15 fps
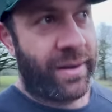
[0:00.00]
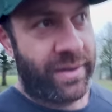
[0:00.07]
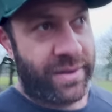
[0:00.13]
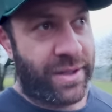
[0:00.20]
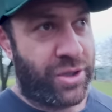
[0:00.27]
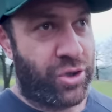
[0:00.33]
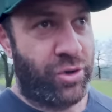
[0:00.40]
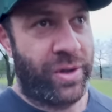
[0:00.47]

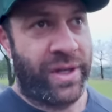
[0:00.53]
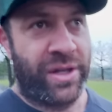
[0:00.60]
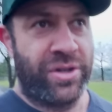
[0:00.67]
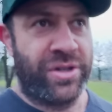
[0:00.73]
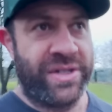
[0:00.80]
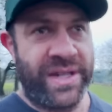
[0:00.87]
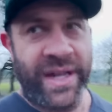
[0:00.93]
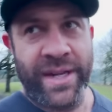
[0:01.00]
to truly
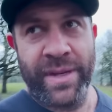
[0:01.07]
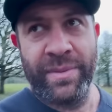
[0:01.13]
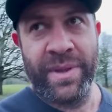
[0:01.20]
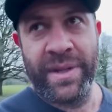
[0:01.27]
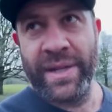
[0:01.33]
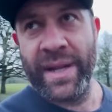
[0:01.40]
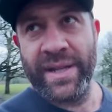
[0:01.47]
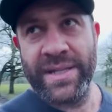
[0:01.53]
understand him in
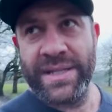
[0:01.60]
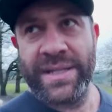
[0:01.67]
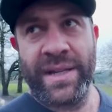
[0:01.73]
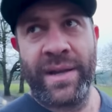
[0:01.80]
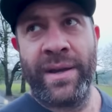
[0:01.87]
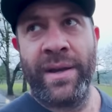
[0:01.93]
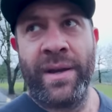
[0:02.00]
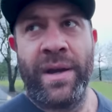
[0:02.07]
the next
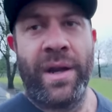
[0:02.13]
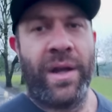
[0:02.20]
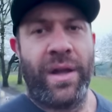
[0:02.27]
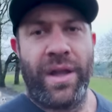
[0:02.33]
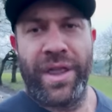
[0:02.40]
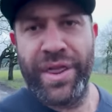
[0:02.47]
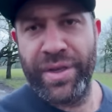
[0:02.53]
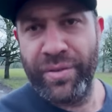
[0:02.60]

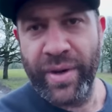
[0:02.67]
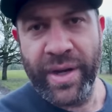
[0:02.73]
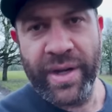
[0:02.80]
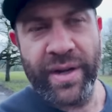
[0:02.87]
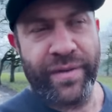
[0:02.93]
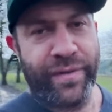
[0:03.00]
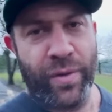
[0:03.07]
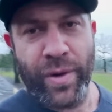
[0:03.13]
three
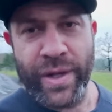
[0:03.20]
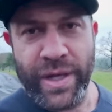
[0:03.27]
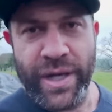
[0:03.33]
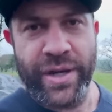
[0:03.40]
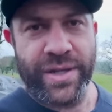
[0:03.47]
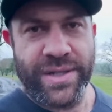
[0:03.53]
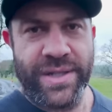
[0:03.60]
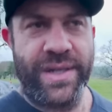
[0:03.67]
to four
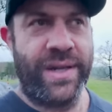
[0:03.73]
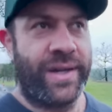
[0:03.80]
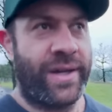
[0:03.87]
years.